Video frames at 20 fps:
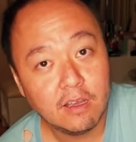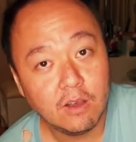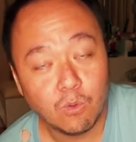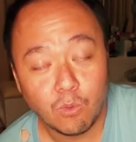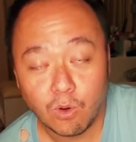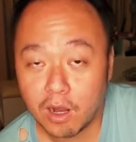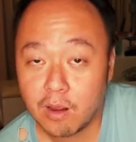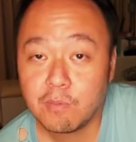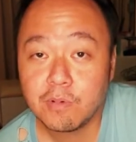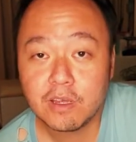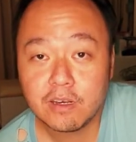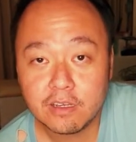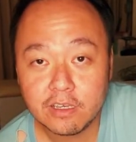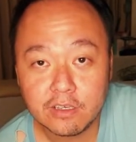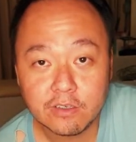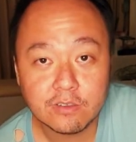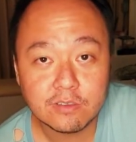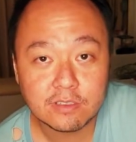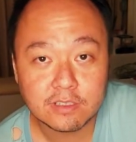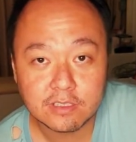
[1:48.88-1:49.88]
what I'm gonna
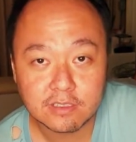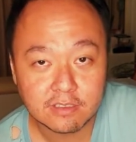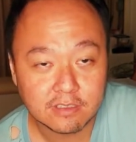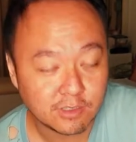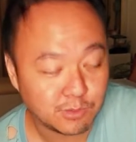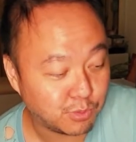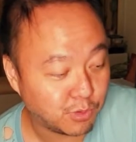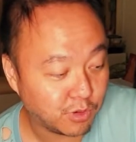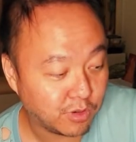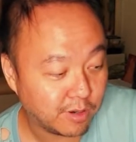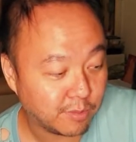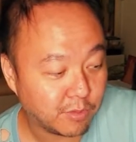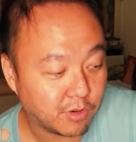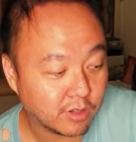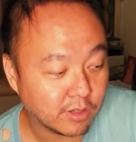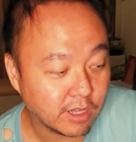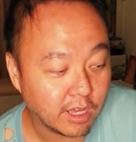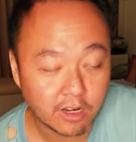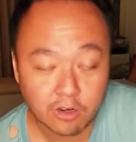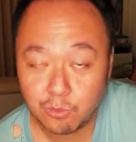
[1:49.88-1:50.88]
use is this program
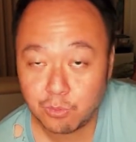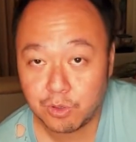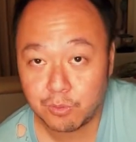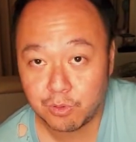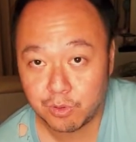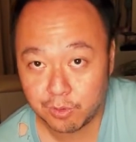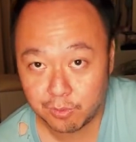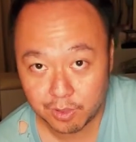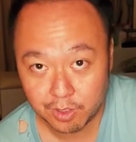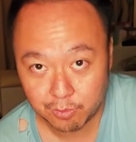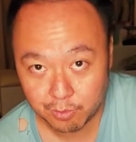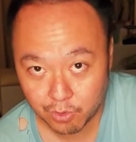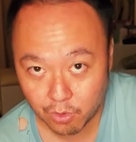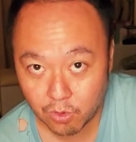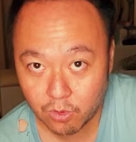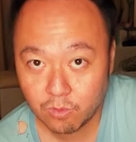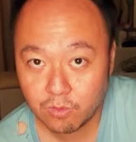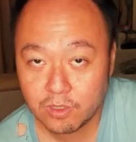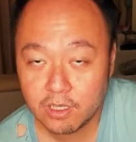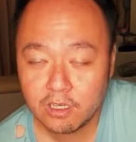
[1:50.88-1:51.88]
called Adobe Premiere
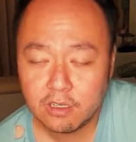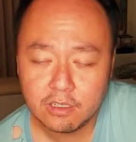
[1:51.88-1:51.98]
Pro.